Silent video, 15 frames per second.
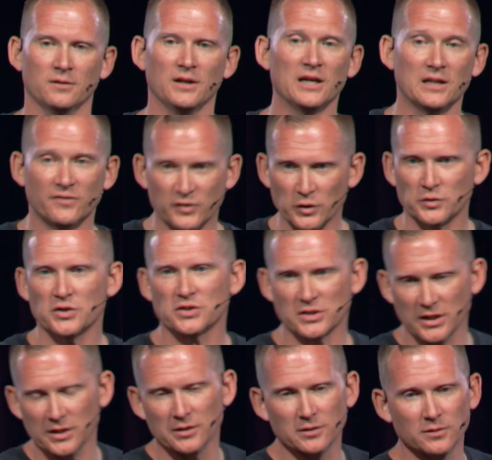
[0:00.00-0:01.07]
And if you'll just
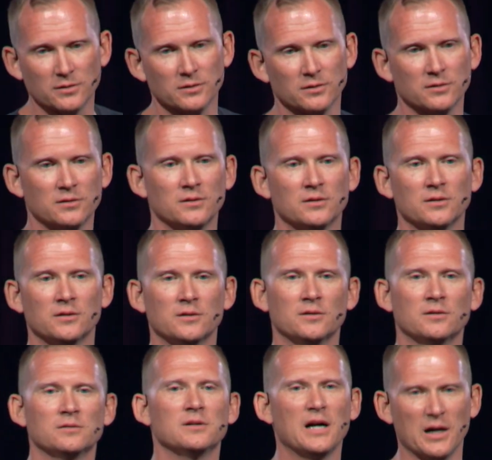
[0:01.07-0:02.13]
go,
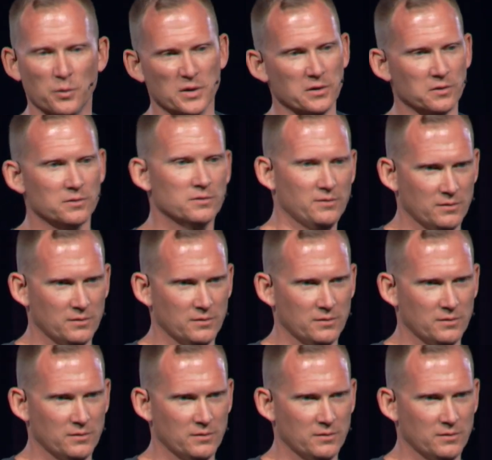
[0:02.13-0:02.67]
I will.